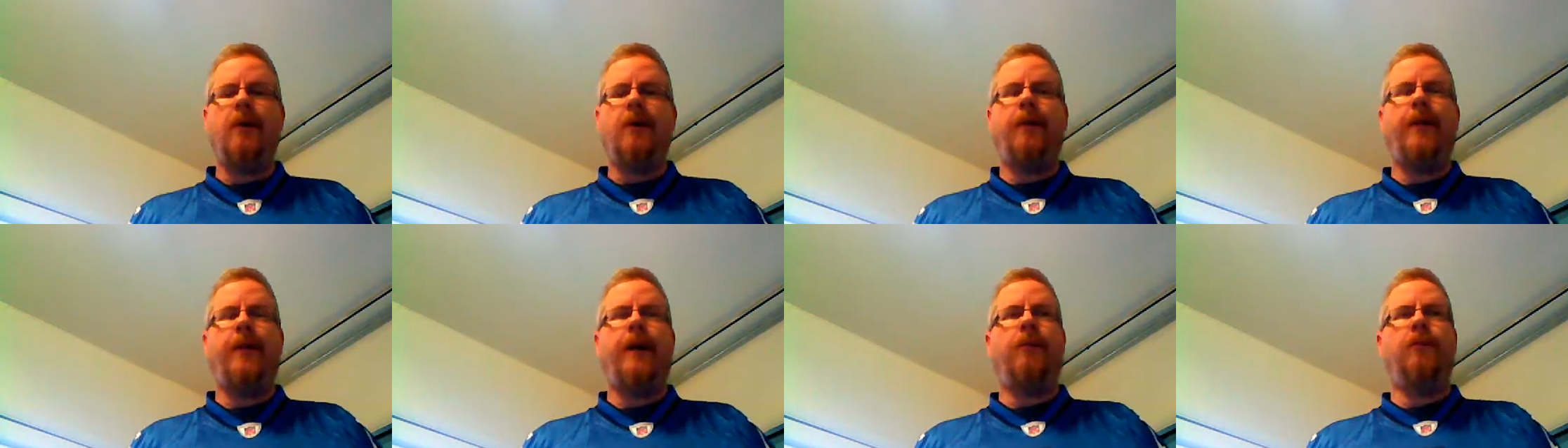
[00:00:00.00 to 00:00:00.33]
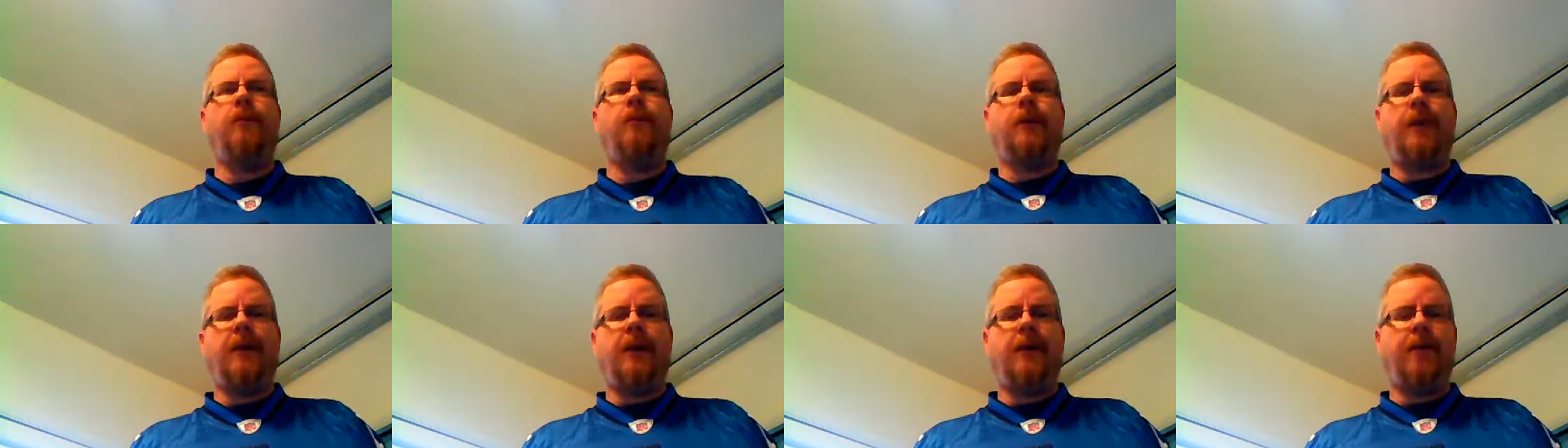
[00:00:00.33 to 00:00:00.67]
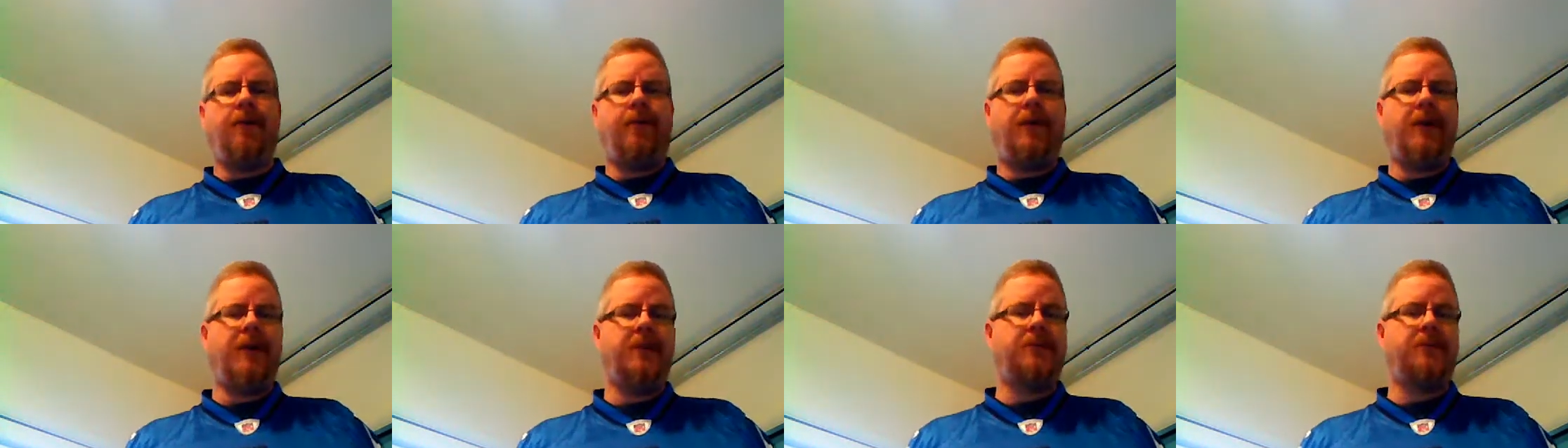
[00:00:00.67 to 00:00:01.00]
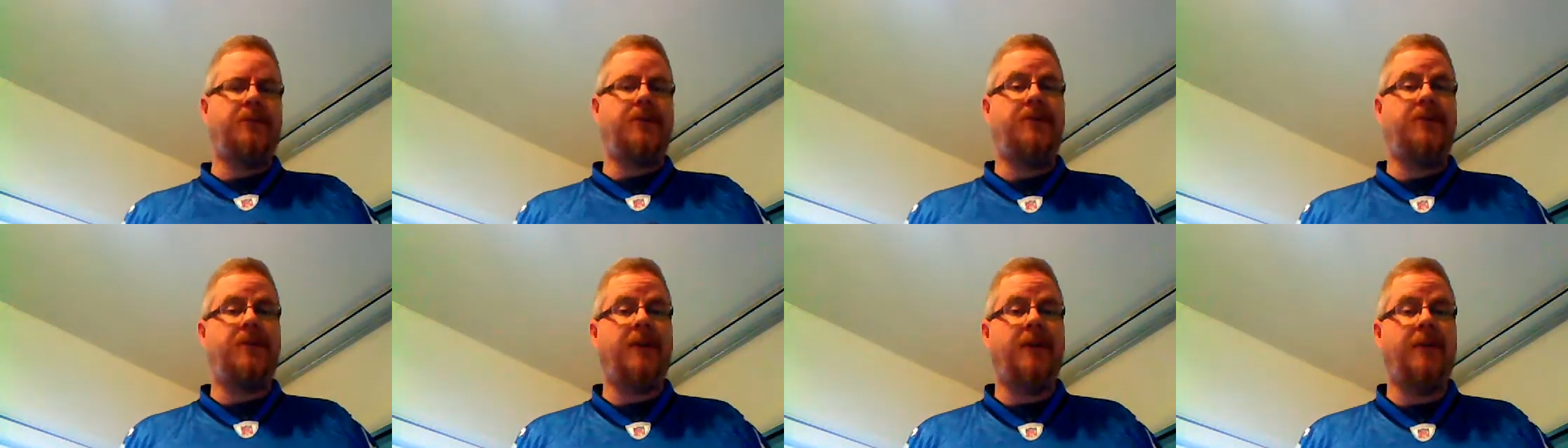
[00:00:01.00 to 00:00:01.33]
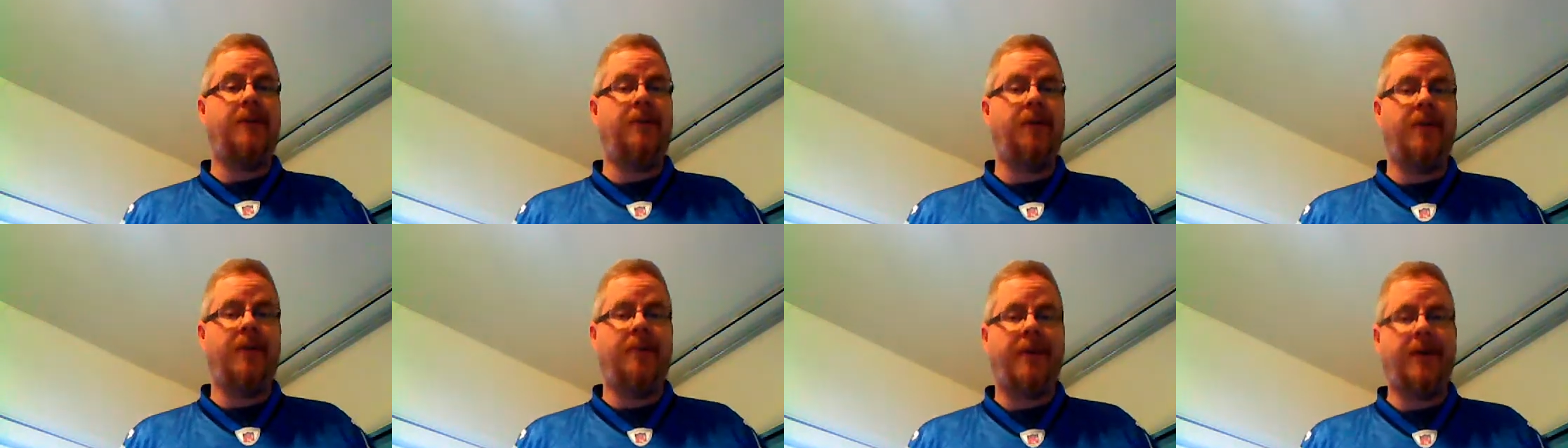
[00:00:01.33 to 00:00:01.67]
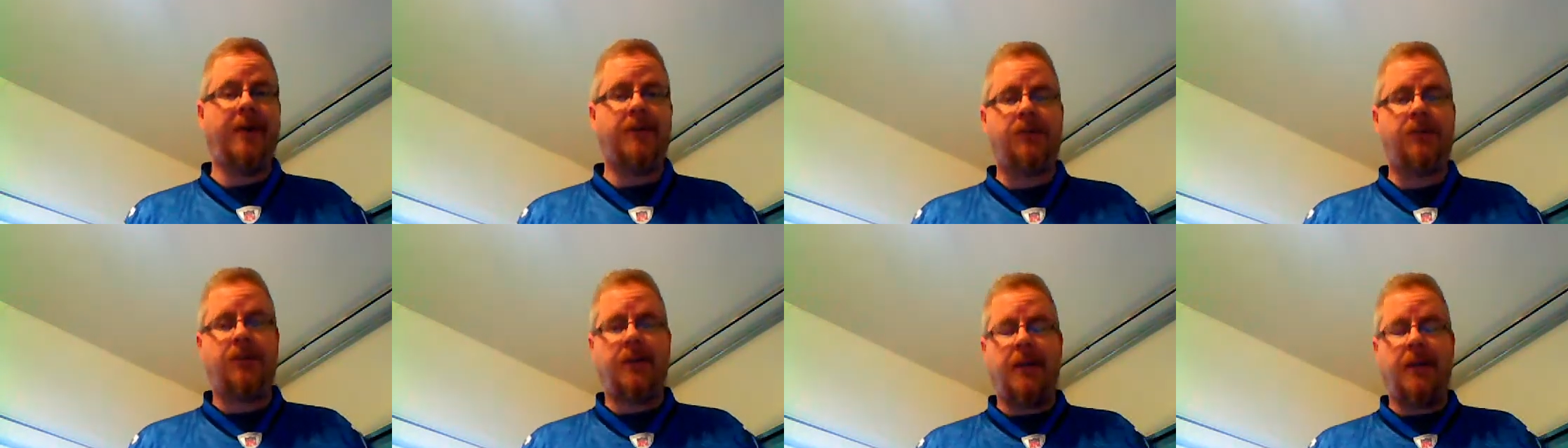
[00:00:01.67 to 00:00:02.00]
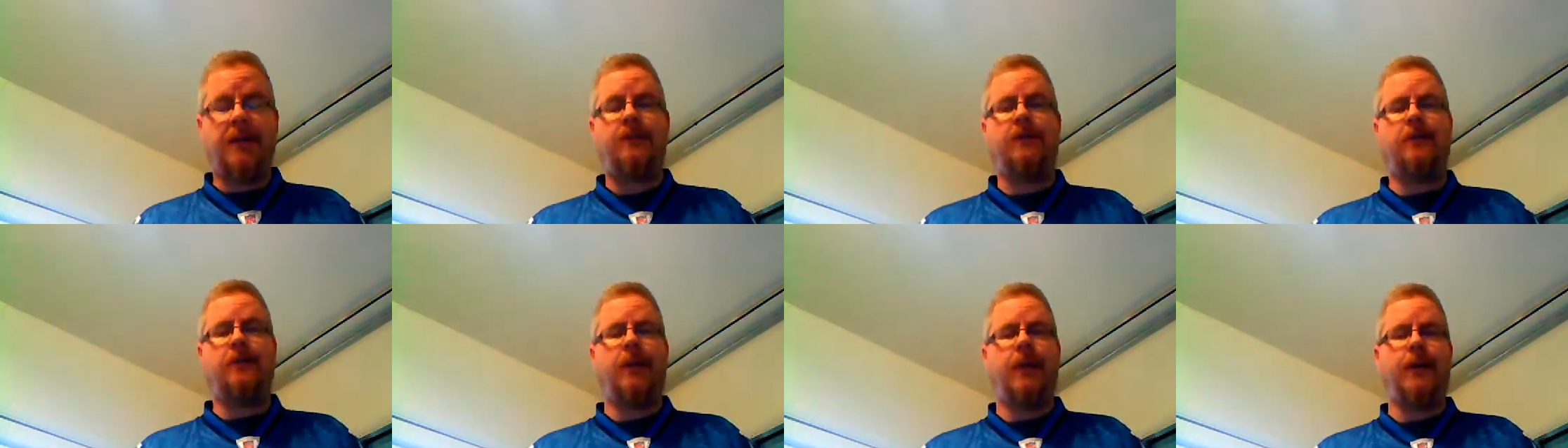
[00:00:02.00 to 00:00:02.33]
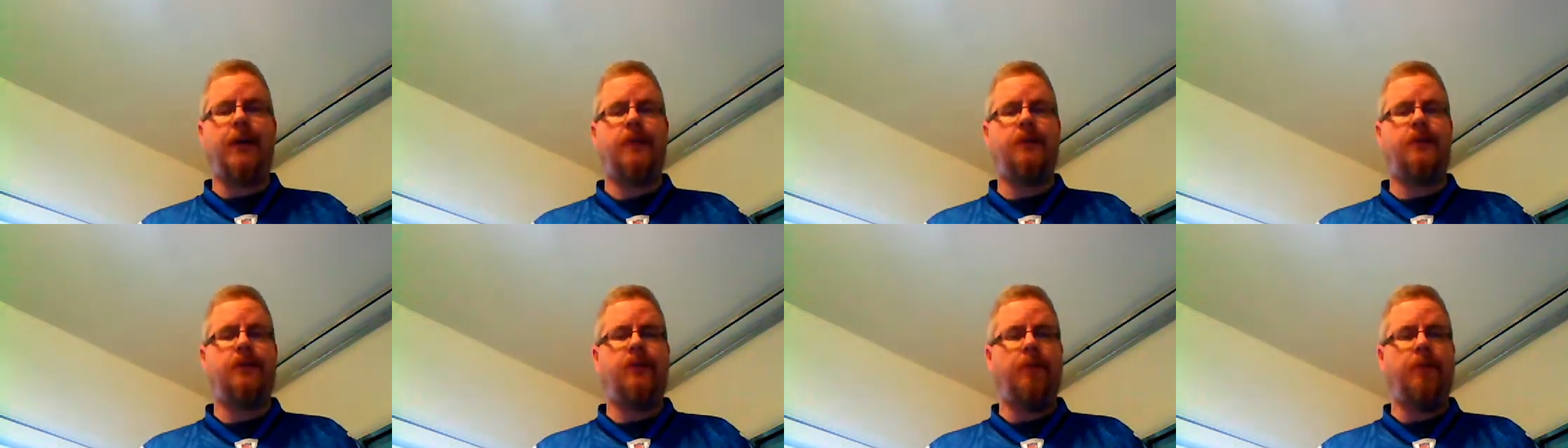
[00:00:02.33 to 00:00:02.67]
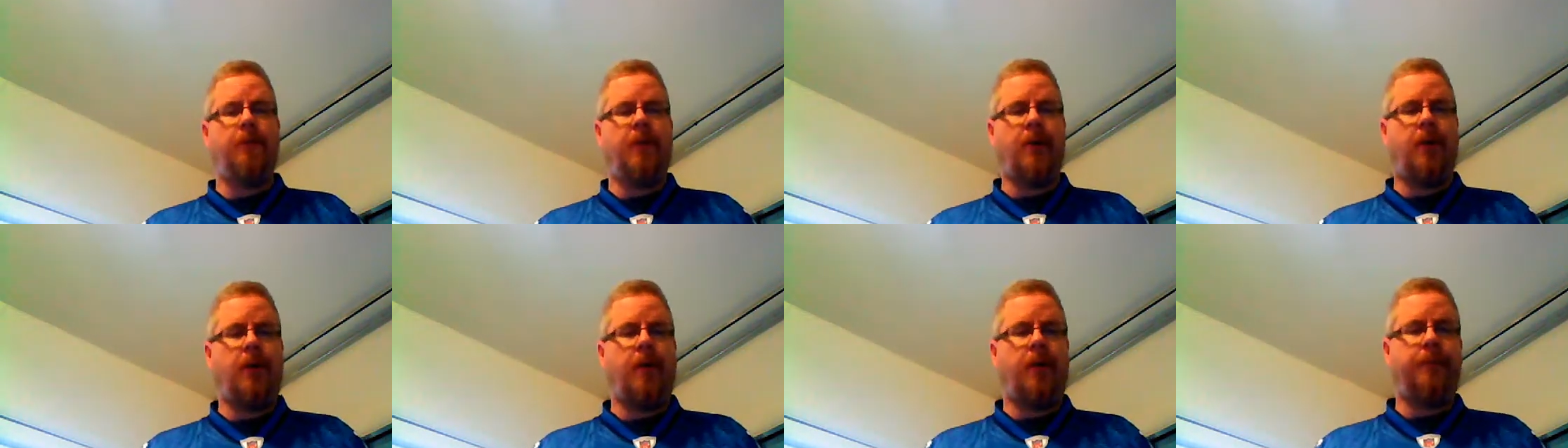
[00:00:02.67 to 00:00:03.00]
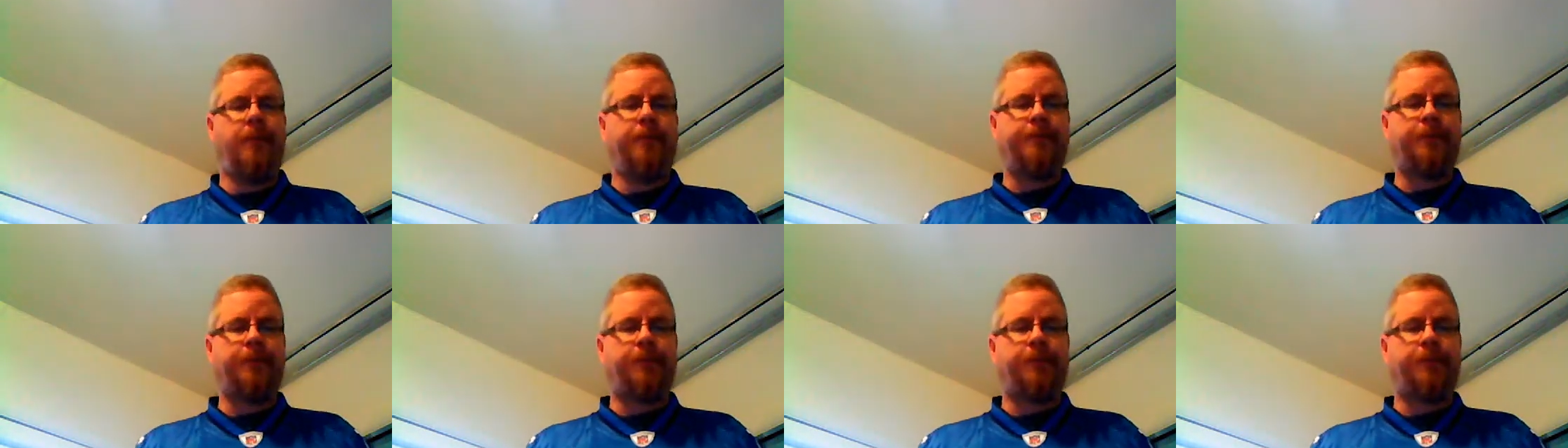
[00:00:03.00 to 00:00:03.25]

that will give his receiver the best chance to catch the ball.